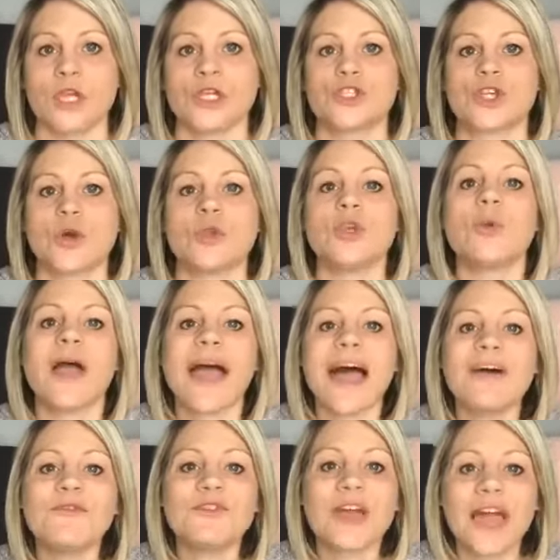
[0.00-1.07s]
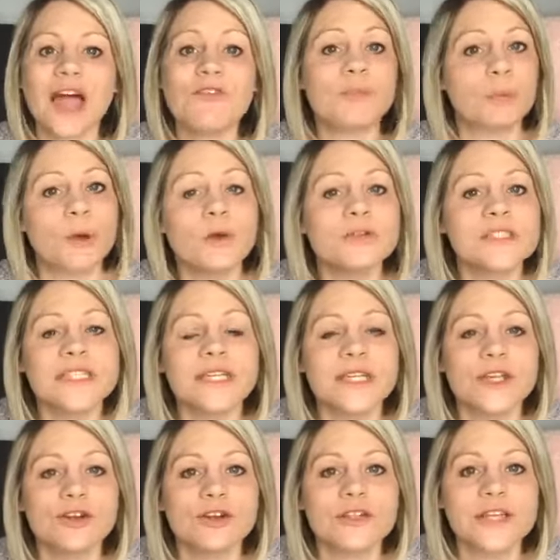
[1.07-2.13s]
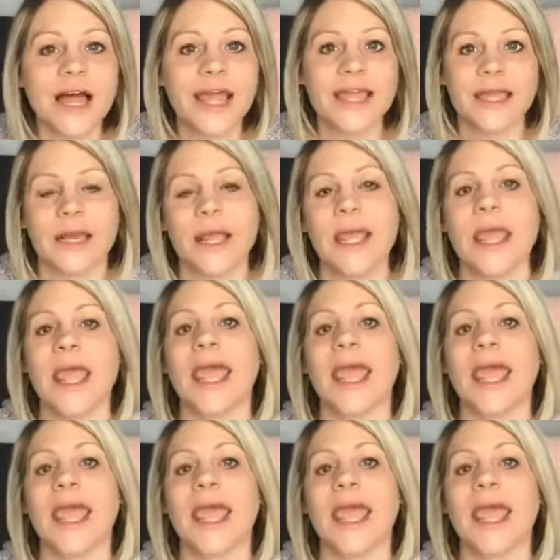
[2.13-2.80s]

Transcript: So you have to have protein in your diet.